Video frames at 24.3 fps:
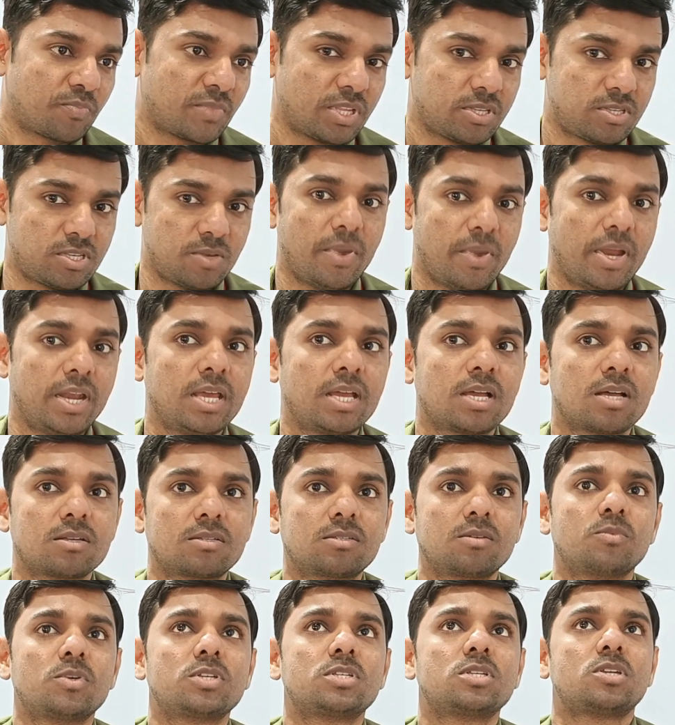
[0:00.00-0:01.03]
See, many
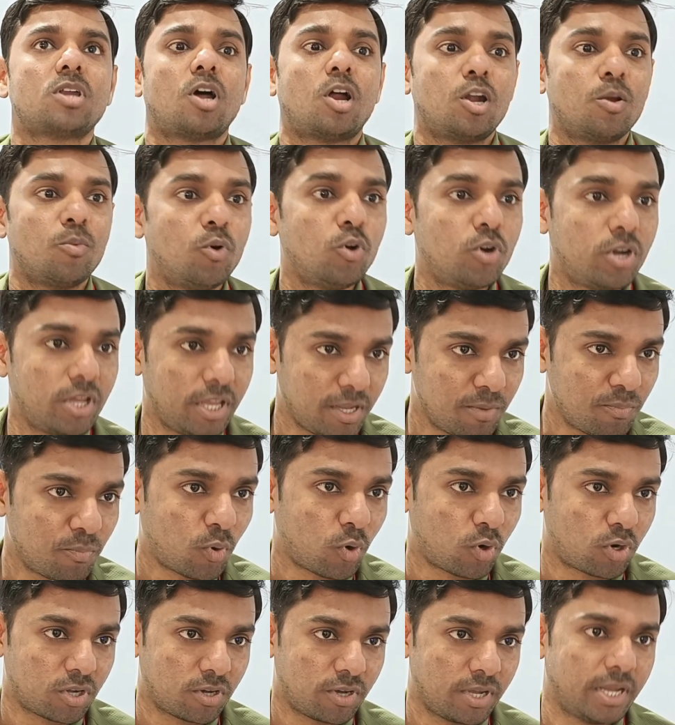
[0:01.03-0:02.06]
customers are not able to
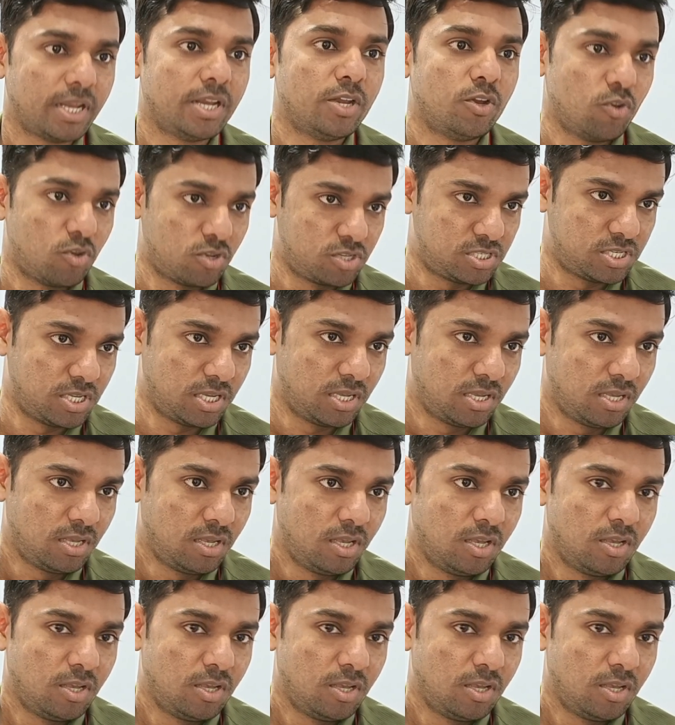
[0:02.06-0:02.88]
import in USD.